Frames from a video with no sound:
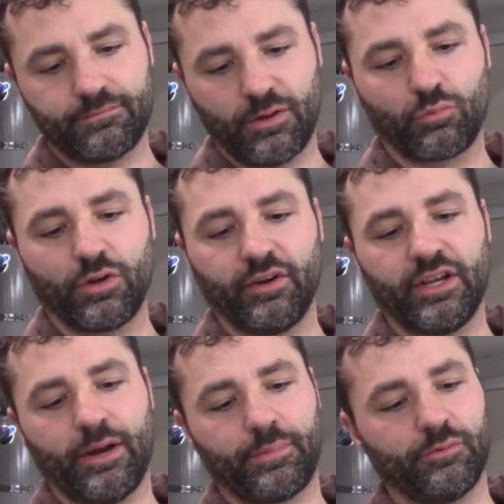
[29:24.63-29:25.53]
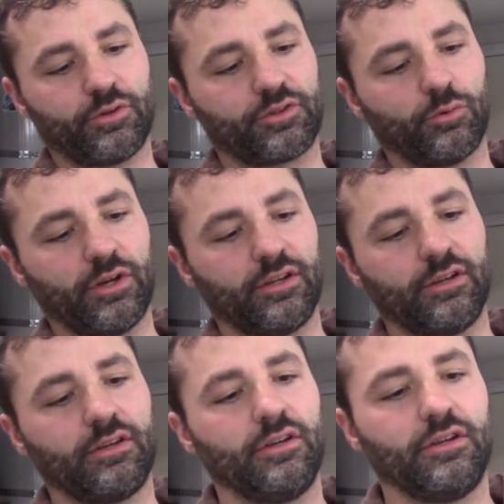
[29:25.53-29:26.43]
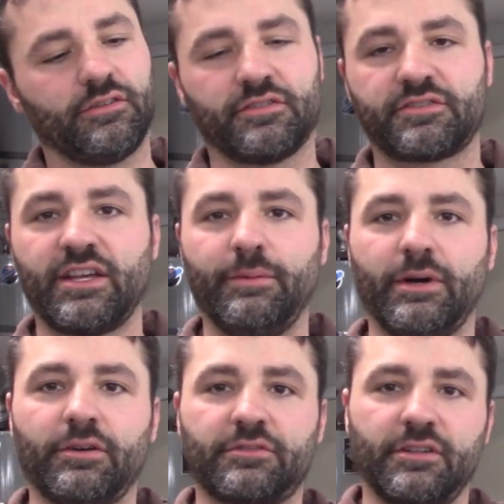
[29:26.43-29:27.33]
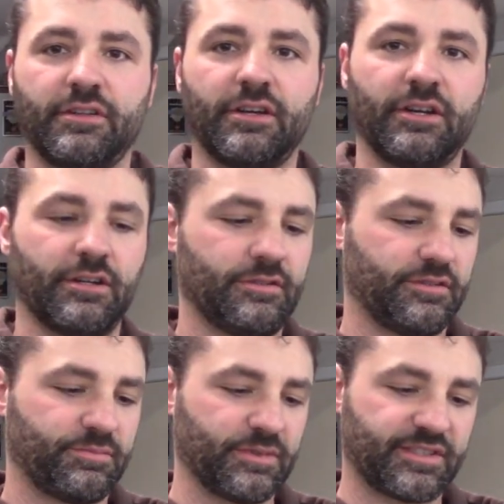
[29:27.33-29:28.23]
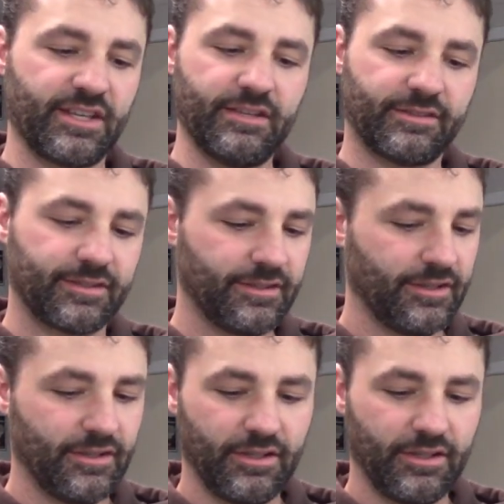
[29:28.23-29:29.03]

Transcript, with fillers: am really happy with the way this came out and uh, it's mesquite.